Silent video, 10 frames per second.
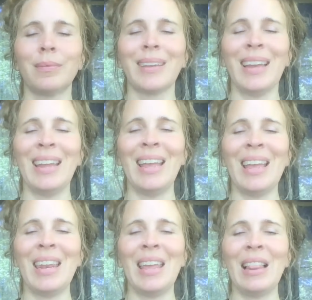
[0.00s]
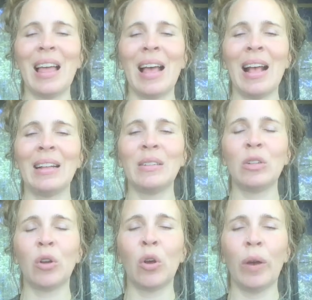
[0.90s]
And any last
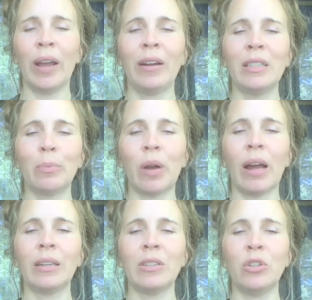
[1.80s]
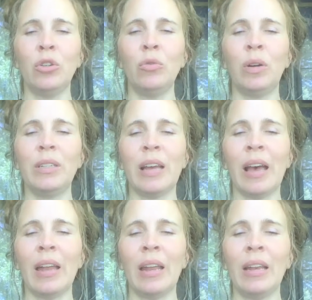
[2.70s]
coherence practice you want to
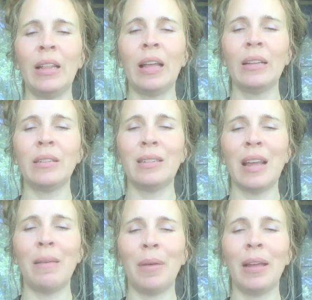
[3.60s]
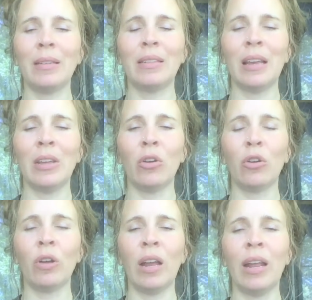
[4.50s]
add, any last statements that you're
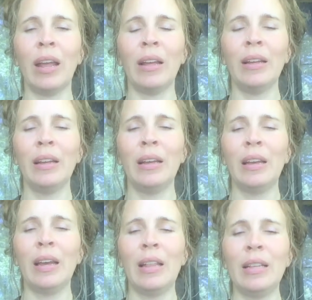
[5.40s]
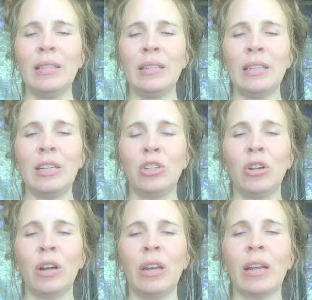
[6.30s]
creating in this
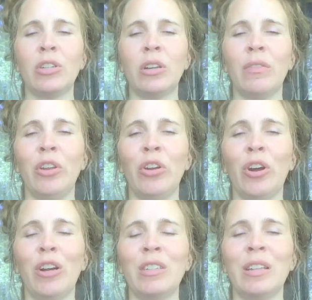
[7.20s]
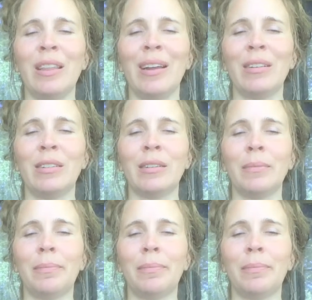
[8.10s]
intentional connection of your heart to theirs.